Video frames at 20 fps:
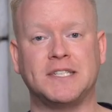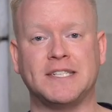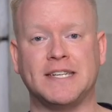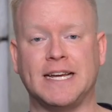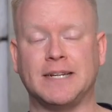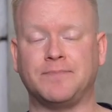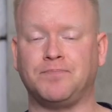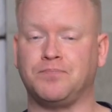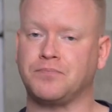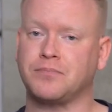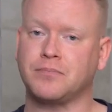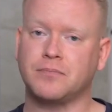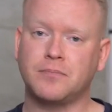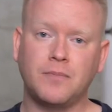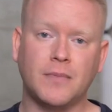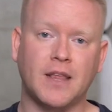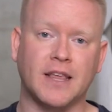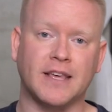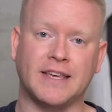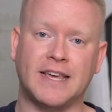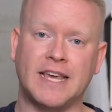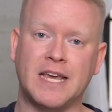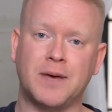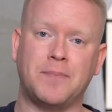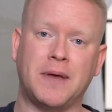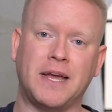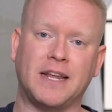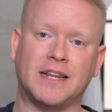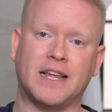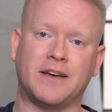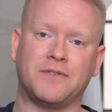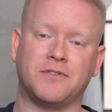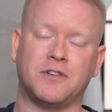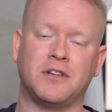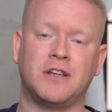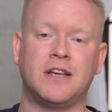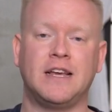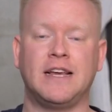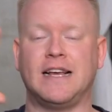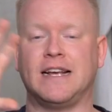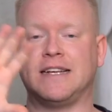again, campaign level